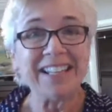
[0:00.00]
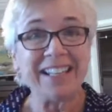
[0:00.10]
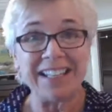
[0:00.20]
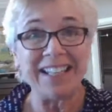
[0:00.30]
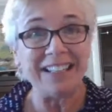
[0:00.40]

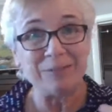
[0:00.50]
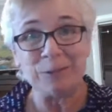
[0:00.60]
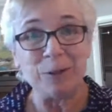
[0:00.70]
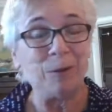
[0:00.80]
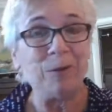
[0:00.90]

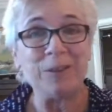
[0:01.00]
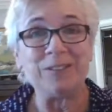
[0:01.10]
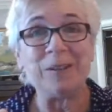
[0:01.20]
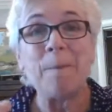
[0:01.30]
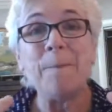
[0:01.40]

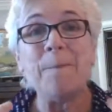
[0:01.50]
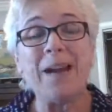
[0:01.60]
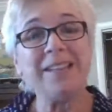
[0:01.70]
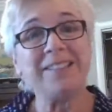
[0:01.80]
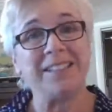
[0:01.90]
It's
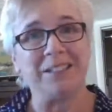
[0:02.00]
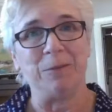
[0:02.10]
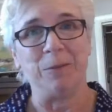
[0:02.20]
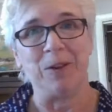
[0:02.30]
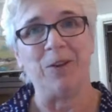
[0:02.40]

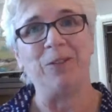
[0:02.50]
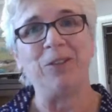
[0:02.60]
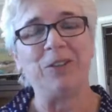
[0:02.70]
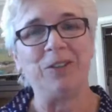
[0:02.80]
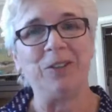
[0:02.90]
amazing what all
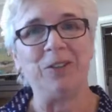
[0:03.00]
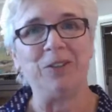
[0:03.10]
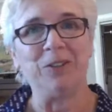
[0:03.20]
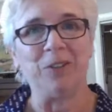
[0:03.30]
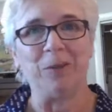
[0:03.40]
you can
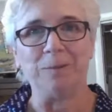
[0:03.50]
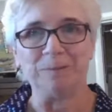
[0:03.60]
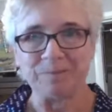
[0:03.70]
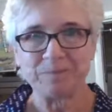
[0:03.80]
do. So,